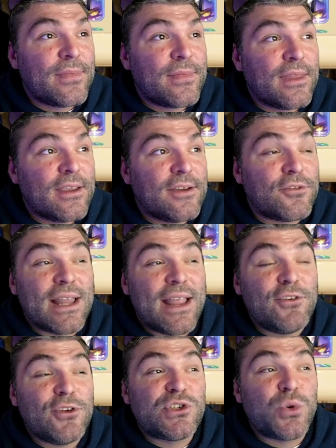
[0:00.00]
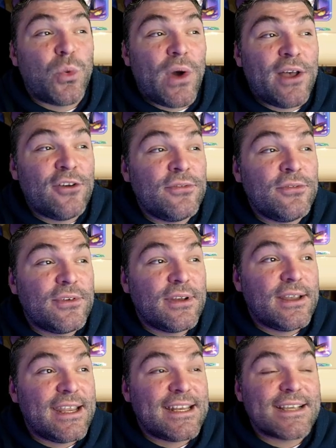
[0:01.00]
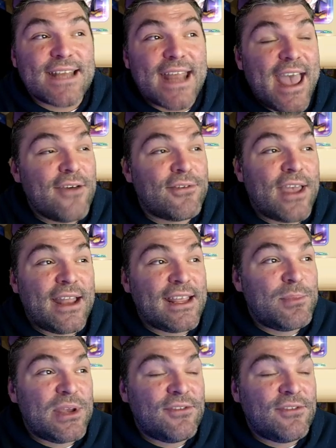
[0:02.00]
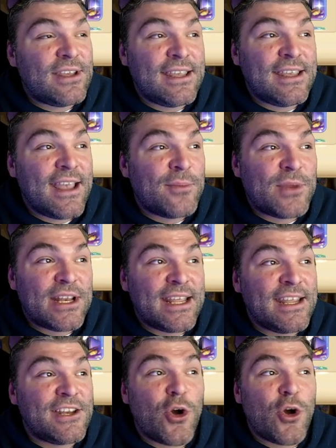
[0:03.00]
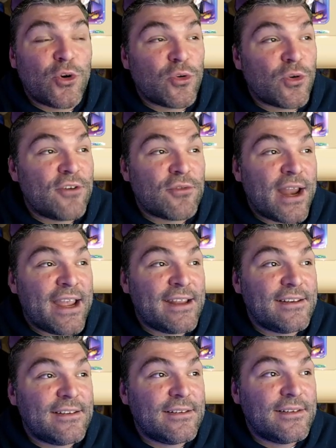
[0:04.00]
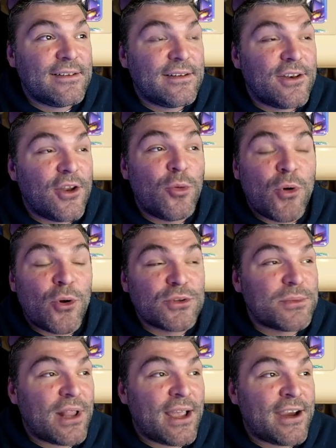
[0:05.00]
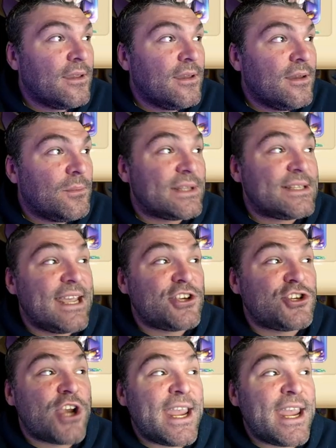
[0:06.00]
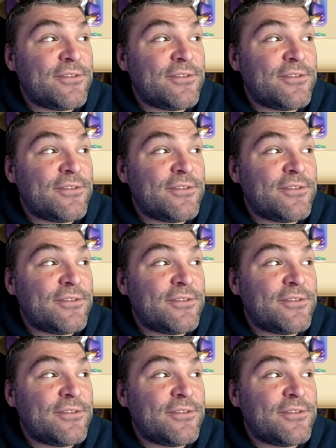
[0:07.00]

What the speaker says: for level 12, he doesn't have any PvE enmity, no crit rate, no multiplier. But take Jade, for